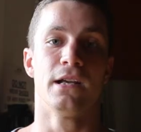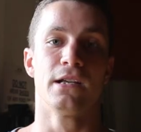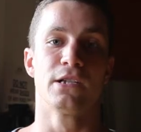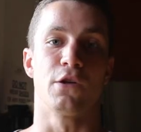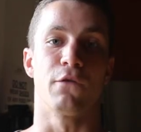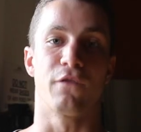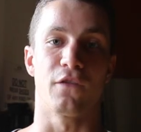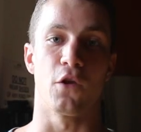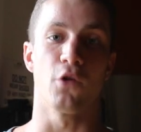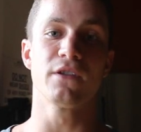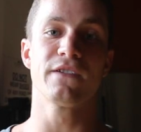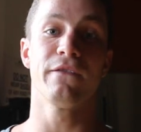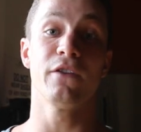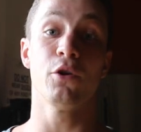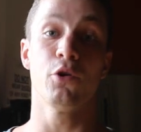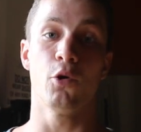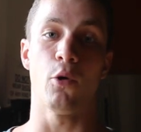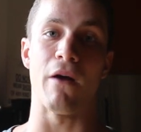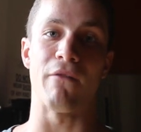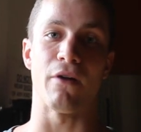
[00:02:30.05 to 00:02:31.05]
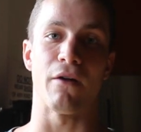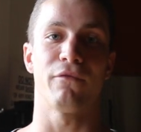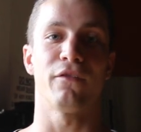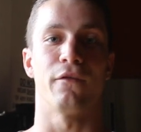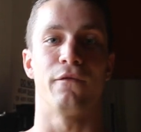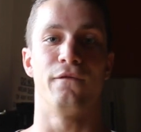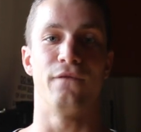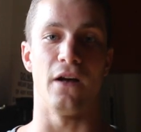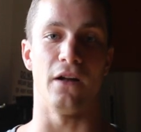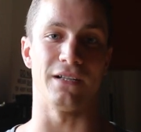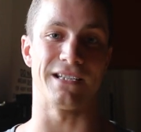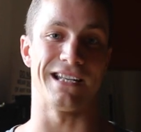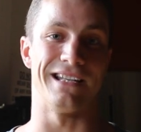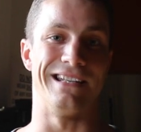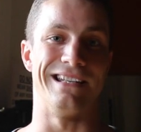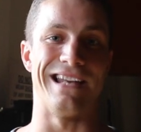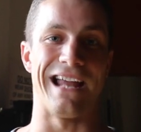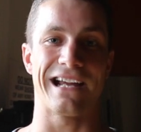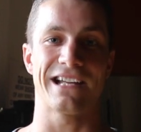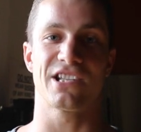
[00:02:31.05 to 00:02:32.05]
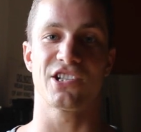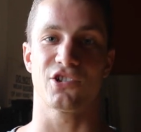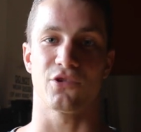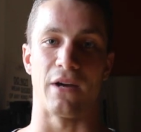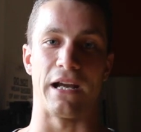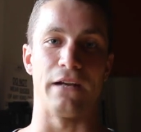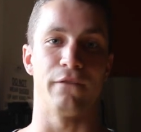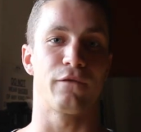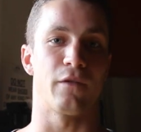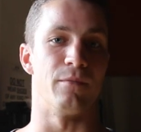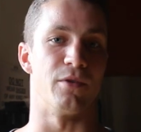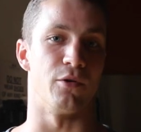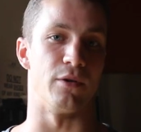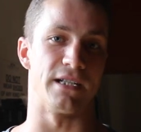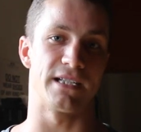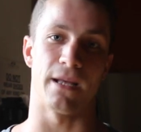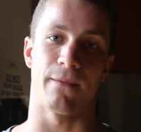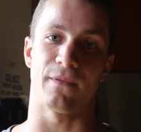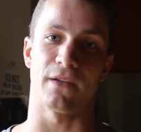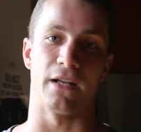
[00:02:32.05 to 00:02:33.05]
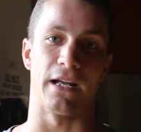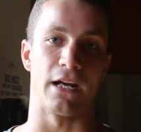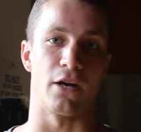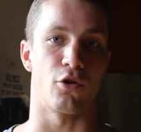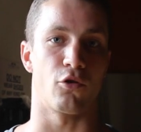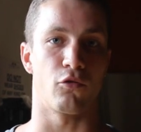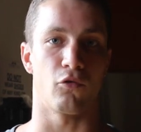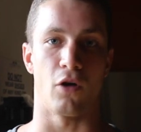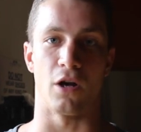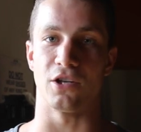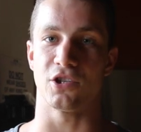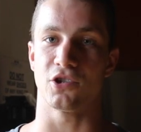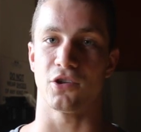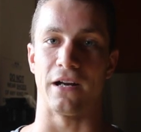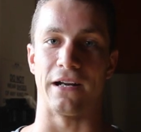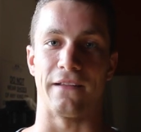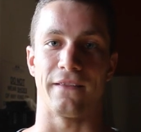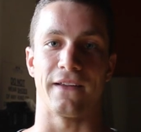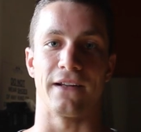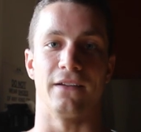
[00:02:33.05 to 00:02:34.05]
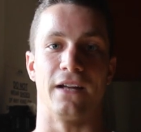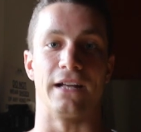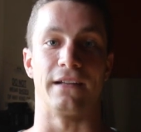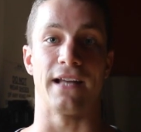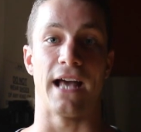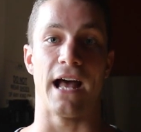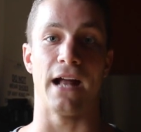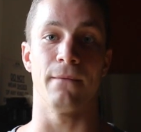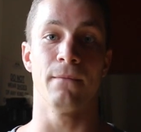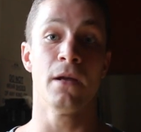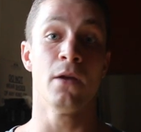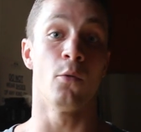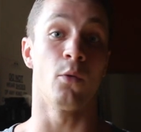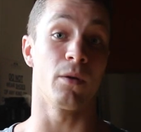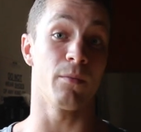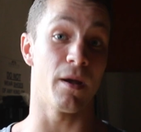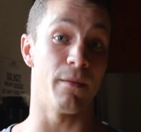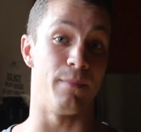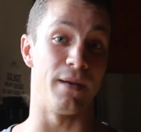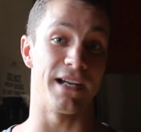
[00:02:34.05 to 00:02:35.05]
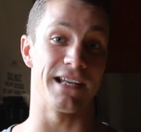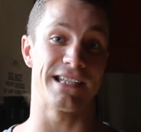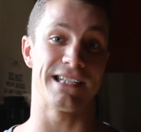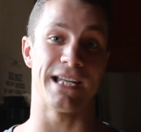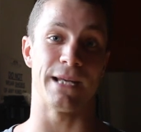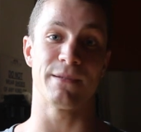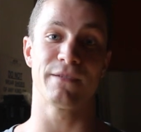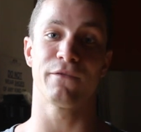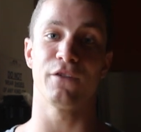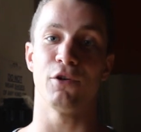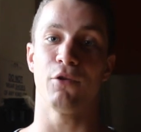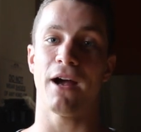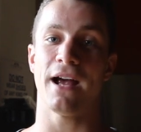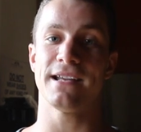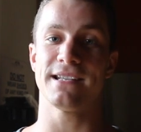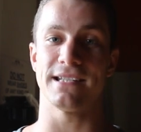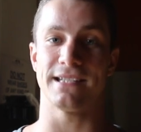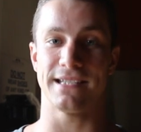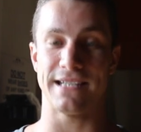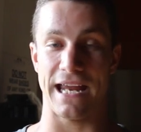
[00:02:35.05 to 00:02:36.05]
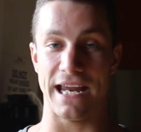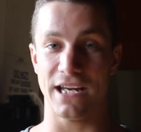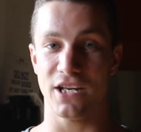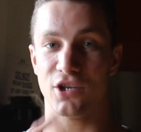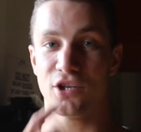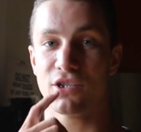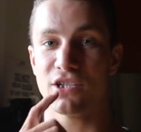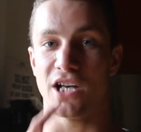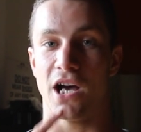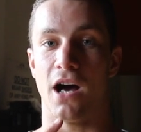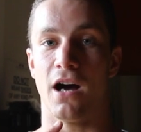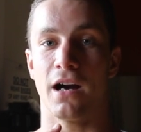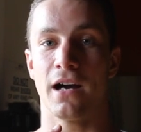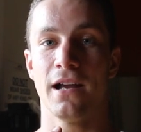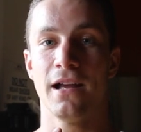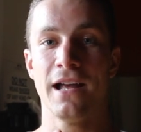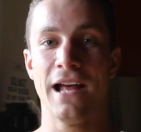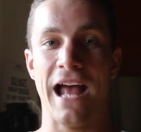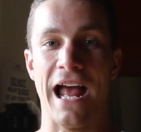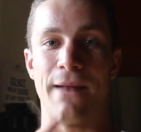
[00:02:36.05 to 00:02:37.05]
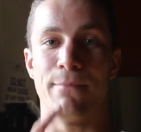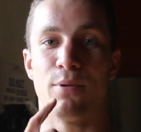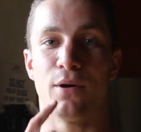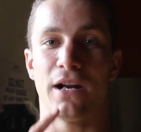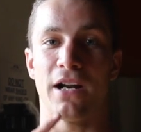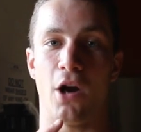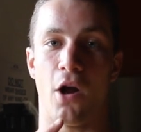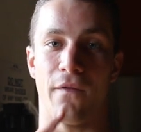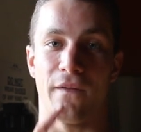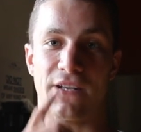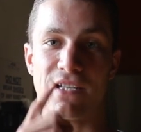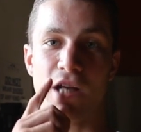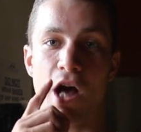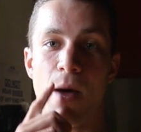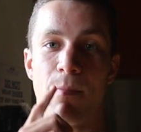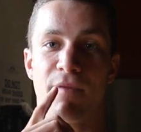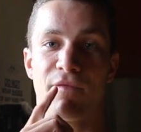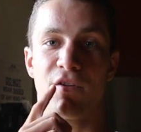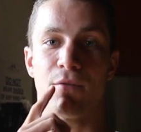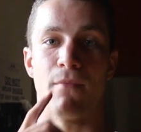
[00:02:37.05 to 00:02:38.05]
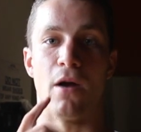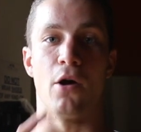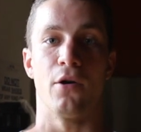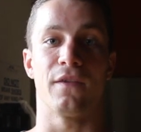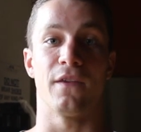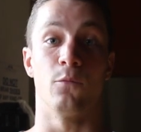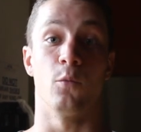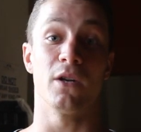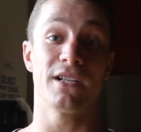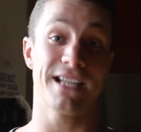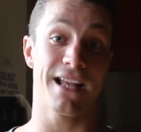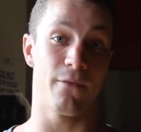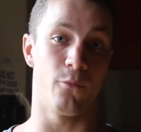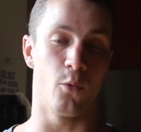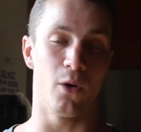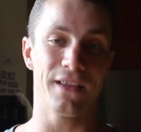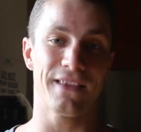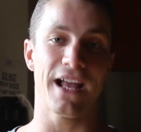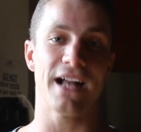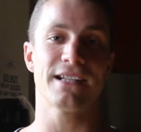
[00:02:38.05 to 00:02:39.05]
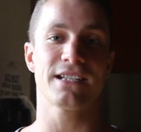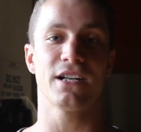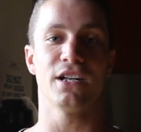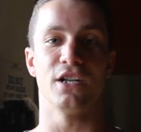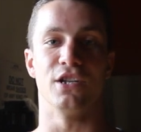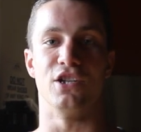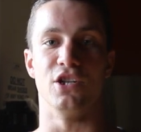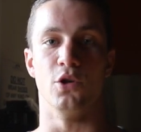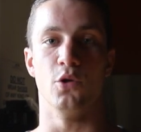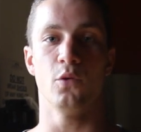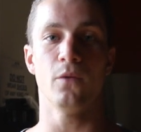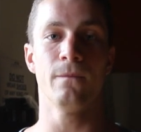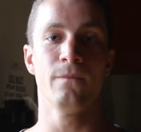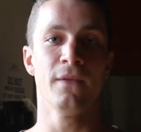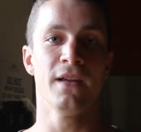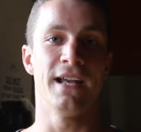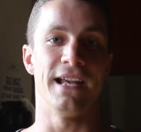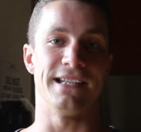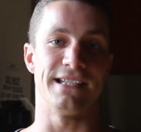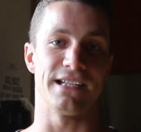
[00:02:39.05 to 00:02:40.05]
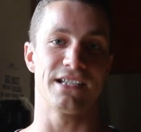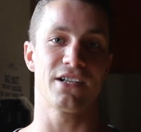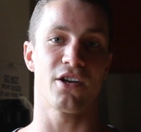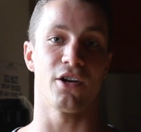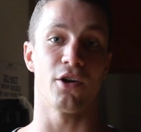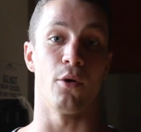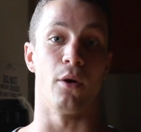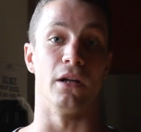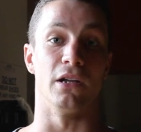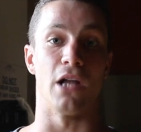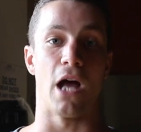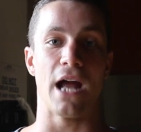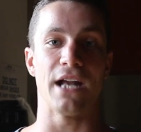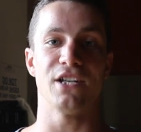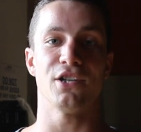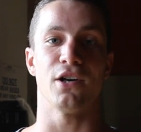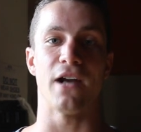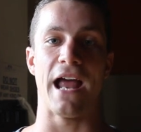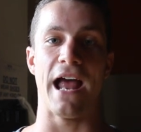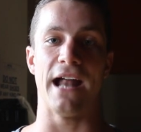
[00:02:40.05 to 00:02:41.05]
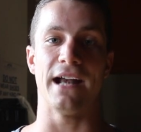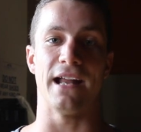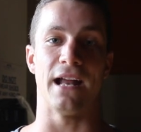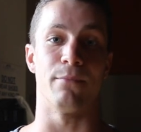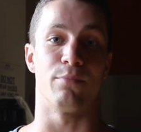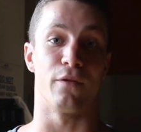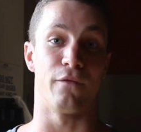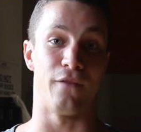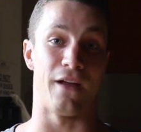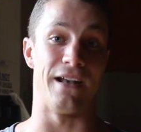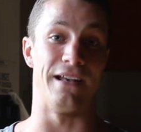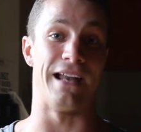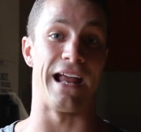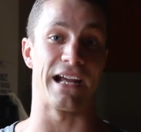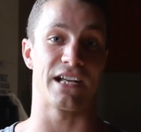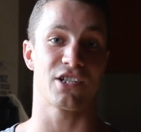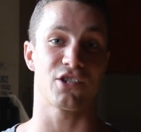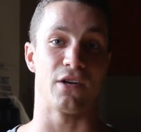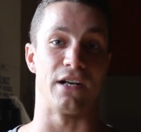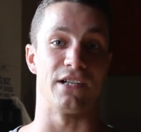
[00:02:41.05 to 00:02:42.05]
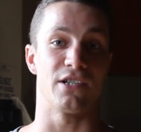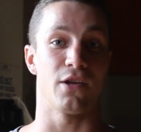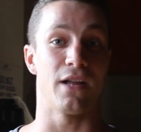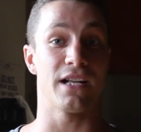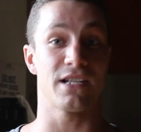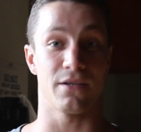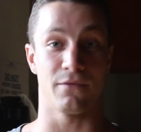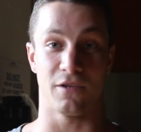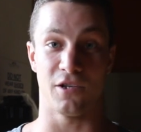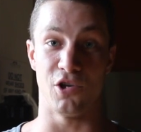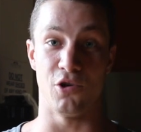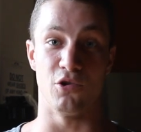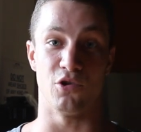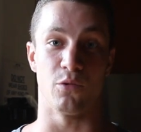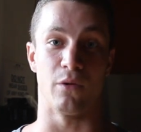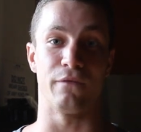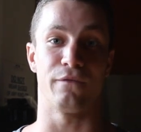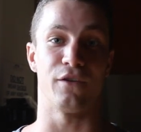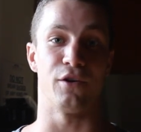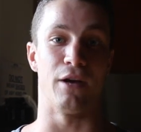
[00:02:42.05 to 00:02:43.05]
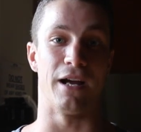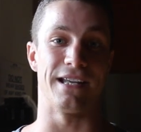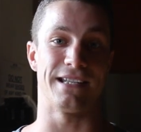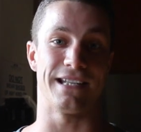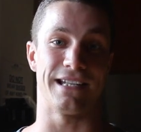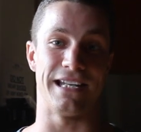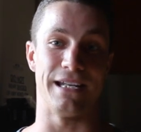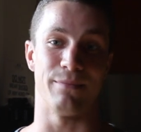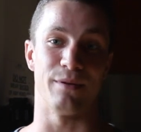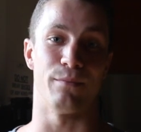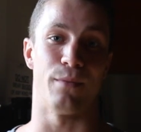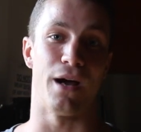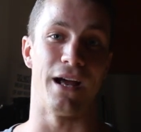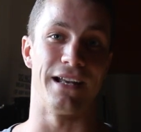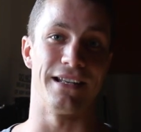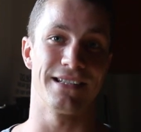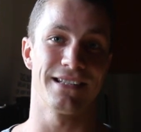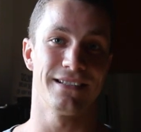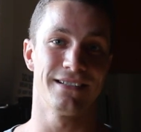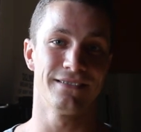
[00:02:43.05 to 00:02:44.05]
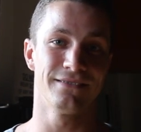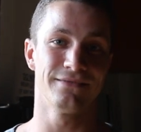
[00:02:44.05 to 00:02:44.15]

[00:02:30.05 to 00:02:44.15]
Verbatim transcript: So for those of you who have ever felt neck strain from doing something like a crunch or anything like that, one of my biggest tips for you guys is take your tongue and put it on the top of your mouth. And what's that, what that's gonna do is it's gonna align your head and prevent neck strain. So that's a huge one for you guys to keep in mind.